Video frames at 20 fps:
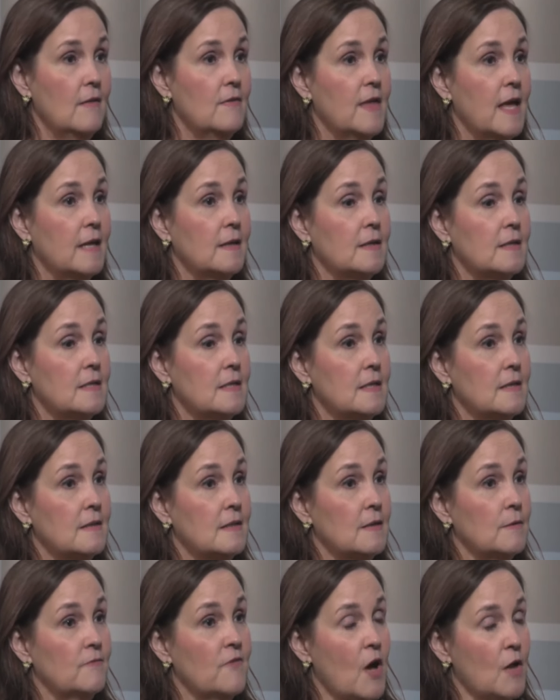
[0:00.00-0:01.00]
that
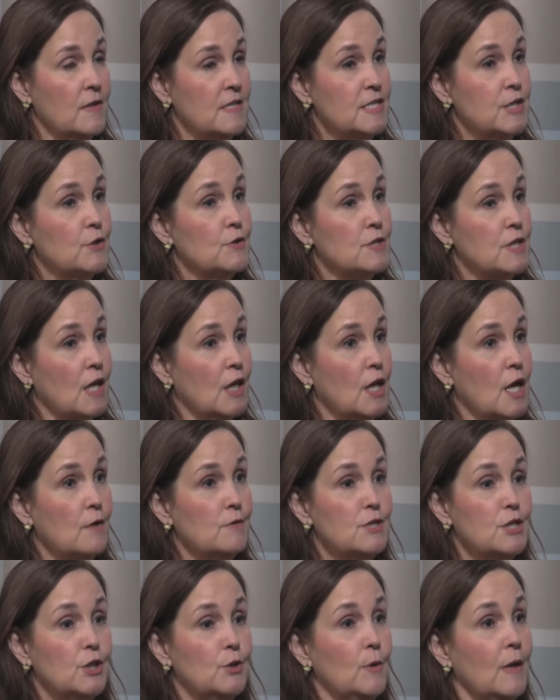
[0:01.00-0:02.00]
the volunteers can
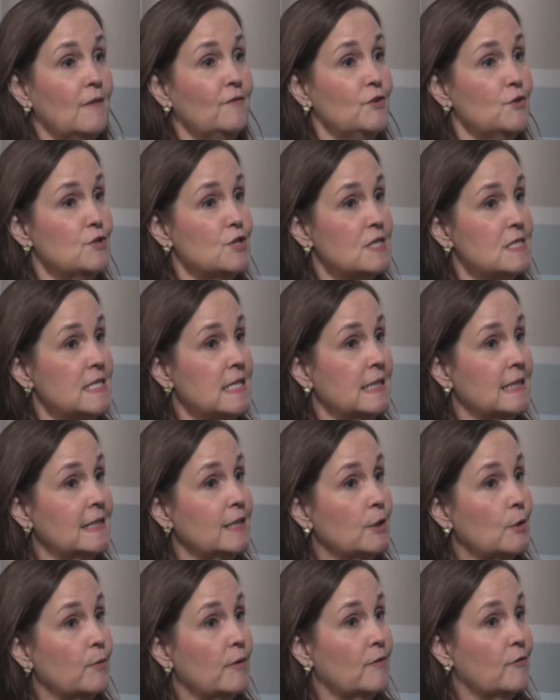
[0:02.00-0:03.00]
go to if you just need a
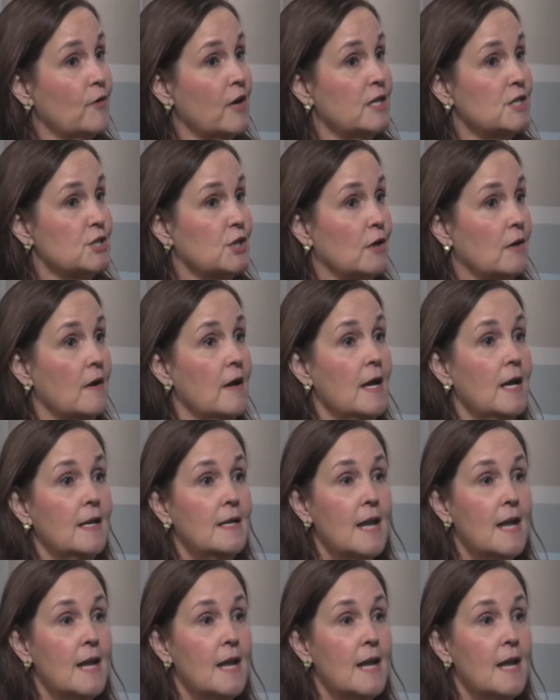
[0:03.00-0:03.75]
little refresher.